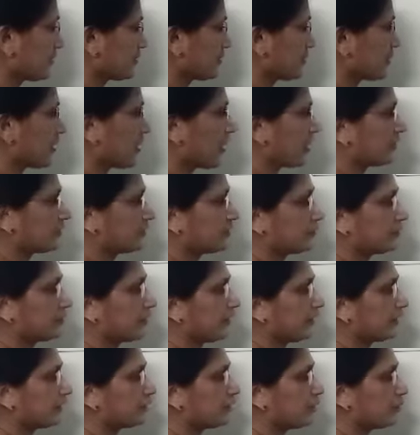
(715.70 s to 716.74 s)
and the
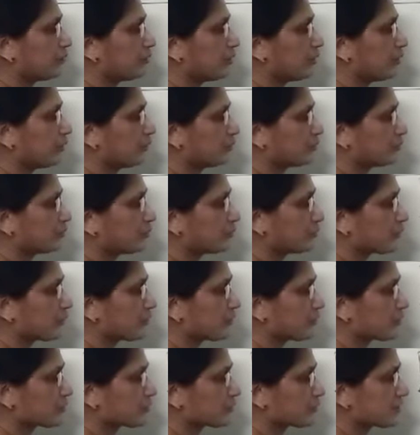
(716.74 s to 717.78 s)
weight W2
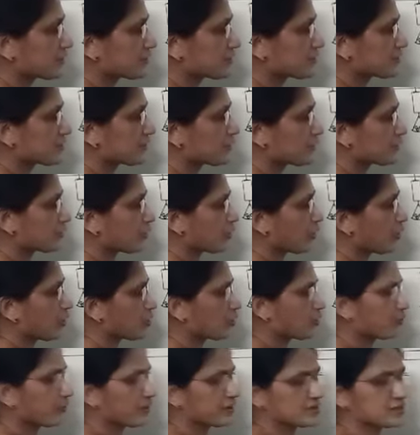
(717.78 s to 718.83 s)
produces
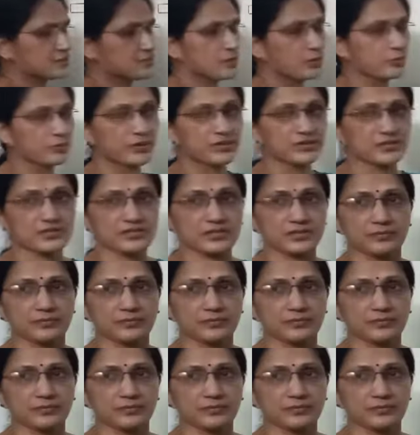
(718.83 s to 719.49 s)
clockwise moment.